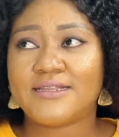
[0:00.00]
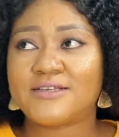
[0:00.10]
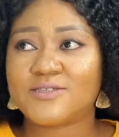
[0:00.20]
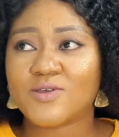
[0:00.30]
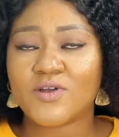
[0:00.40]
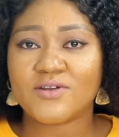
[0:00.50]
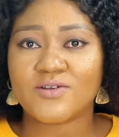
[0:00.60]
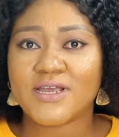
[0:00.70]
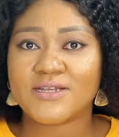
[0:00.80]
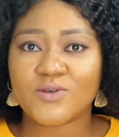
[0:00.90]
son or
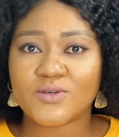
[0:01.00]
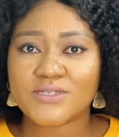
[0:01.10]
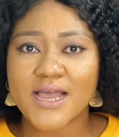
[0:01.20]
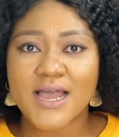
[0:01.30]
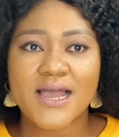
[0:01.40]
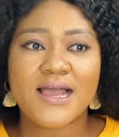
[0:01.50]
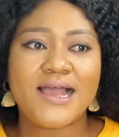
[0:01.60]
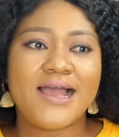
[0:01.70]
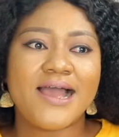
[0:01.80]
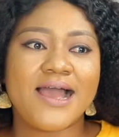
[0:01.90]
their daughter,
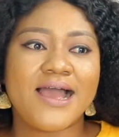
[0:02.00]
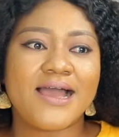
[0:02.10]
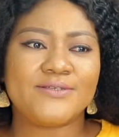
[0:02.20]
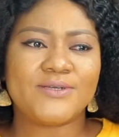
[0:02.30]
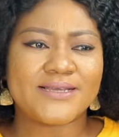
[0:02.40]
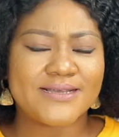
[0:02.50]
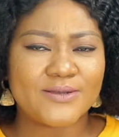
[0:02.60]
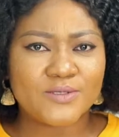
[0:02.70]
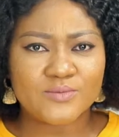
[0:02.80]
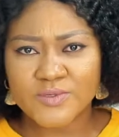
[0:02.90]
and you guys are
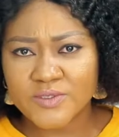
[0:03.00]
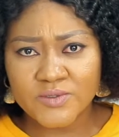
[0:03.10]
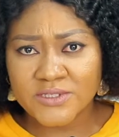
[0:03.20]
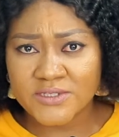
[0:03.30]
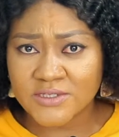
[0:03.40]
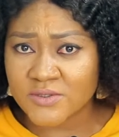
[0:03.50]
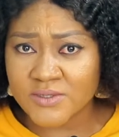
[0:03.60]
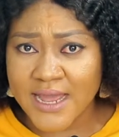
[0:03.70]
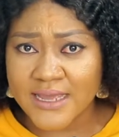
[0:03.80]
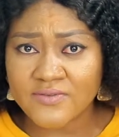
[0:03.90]
going to build this new
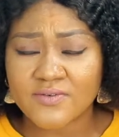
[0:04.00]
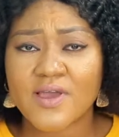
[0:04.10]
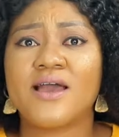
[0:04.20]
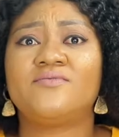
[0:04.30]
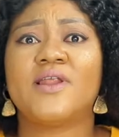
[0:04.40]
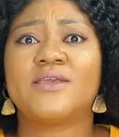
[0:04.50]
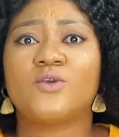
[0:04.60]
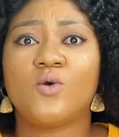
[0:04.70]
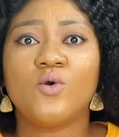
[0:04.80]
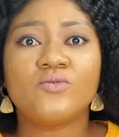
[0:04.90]
life, have like
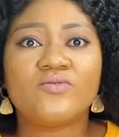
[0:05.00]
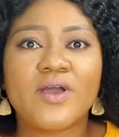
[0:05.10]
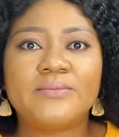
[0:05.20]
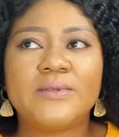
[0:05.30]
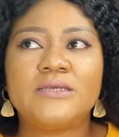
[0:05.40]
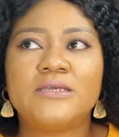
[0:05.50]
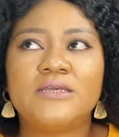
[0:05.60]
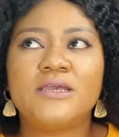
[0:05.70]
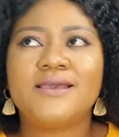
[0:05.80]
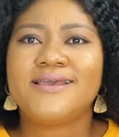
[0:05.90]
your own
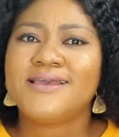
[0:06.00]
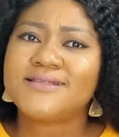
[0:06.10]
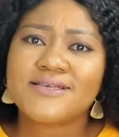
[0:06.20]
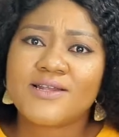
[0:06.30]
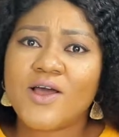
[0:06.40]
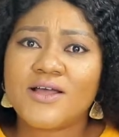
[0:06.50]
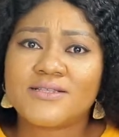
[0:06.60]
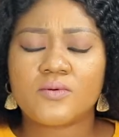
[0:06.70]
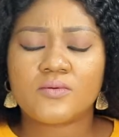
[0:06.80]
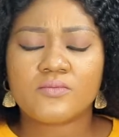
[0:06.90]
family. It's a lot.